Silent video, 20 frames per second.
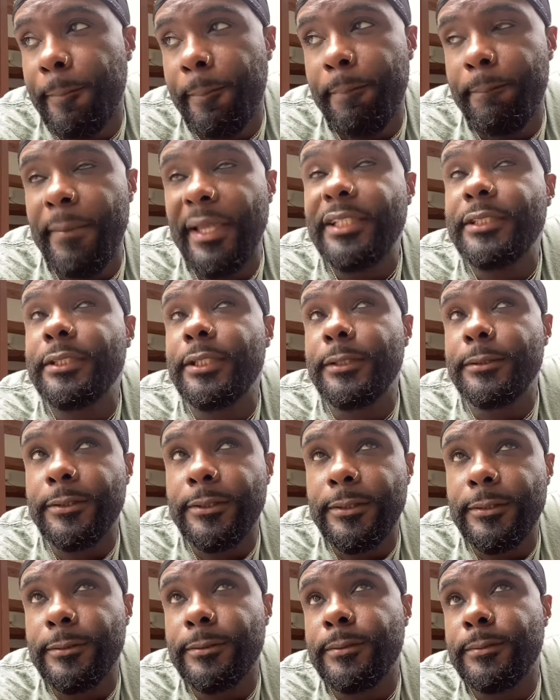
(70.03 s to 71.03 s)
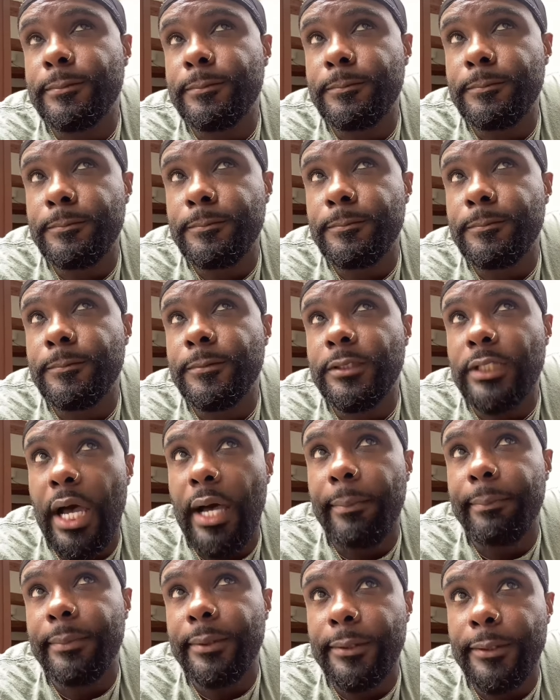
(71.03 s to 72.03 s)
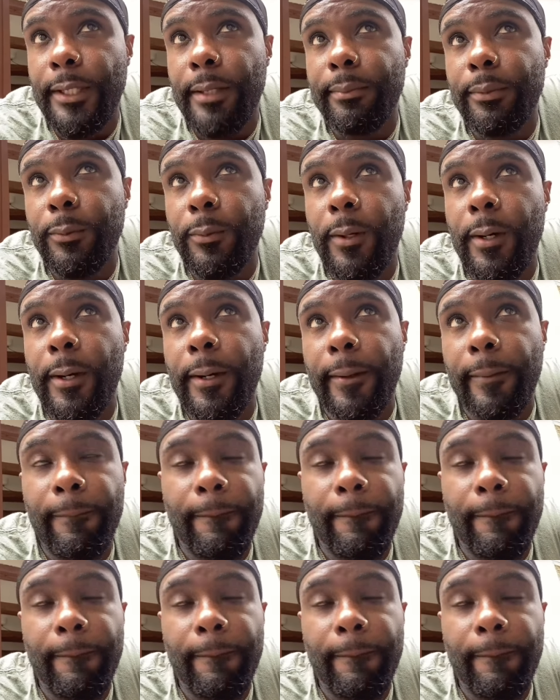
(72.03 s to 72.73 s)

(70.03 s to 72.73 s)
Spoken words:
Mexico's still top at number one.